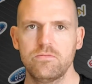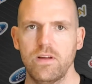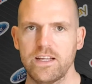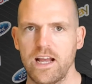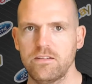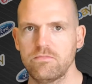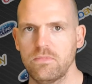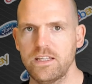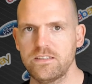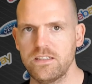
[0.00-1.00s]
again,
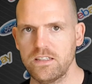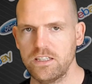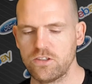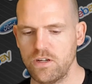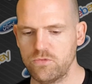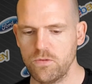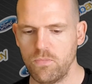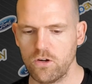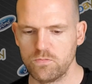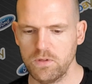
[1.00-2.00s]
links in the description
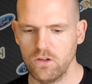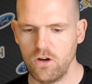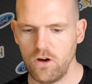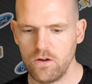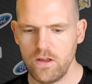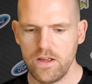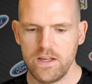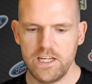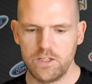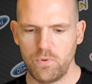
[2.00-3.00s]
box below.
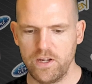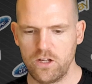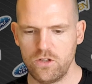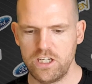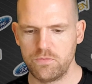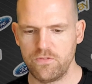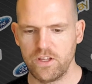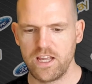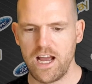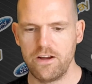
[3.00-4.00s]
He's put included with the
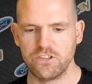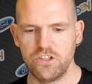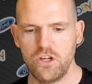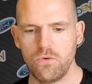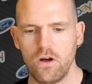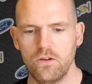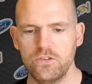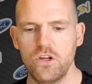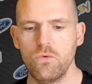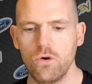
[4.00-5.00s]
car is a new
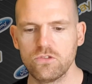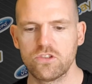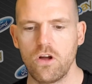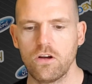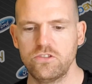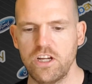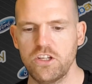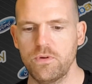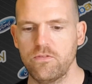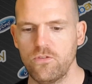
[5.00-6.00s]
old stock
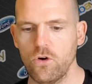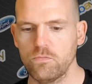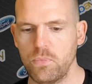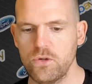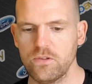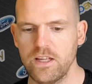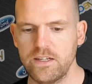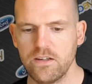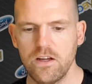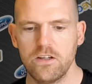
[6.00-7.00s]
genuine Ford boot
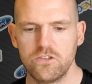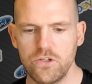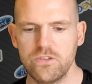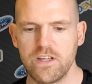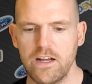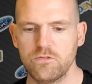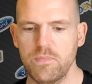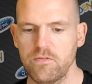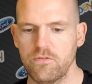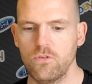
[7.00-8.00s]
lid, 2x
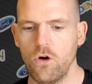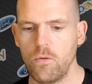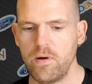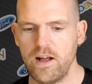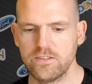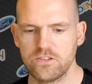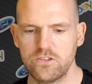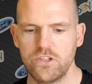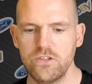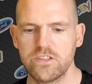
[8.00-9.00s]
mint floor pans,
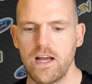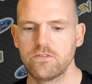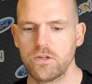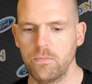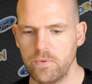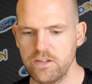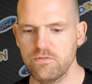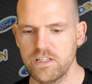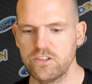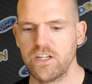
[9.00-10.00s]
2x complete
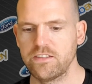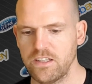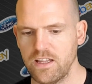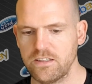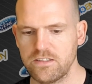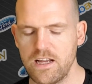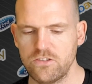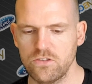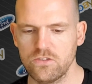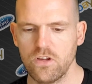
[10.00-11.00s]
rear chassis leg
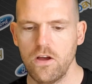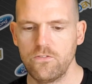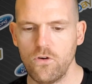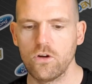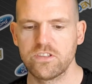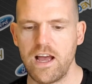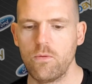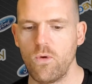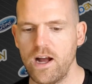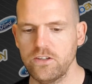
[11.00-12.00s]
sections,
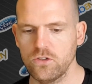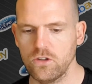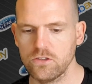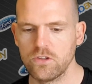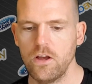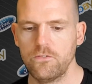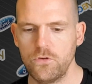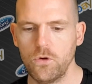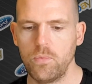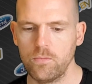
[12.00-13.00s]
4x white doors,
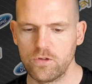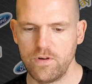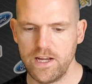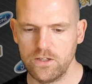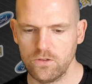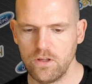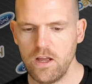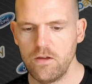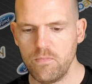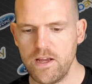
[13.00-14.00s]
fuel pump cradle,
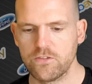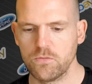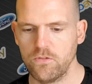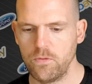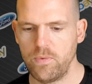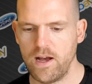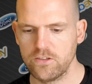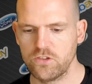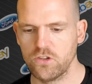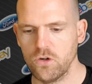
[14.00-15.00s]
may have some other
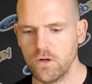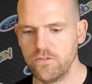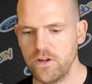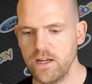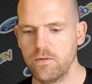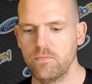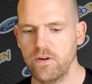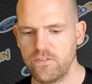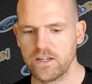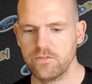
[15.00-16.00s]
parts to go with it, but
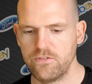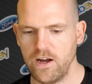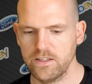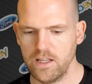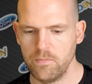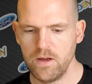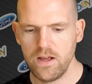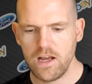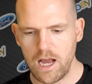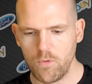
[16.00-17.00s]
if I can find them.
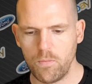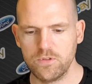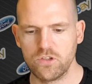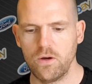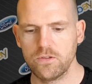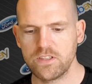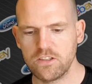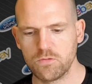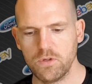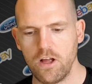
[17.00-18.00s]
I'm open to
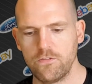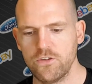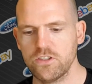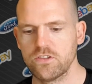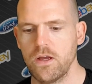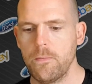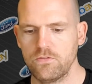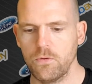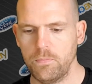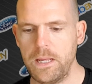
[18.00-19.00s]
sensible offers
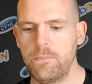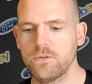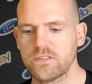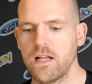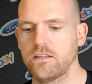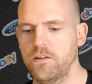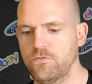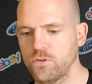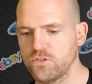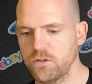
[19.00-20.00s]
from people standing in
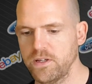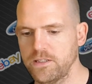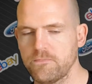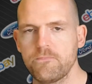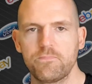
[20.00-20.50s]
front of me.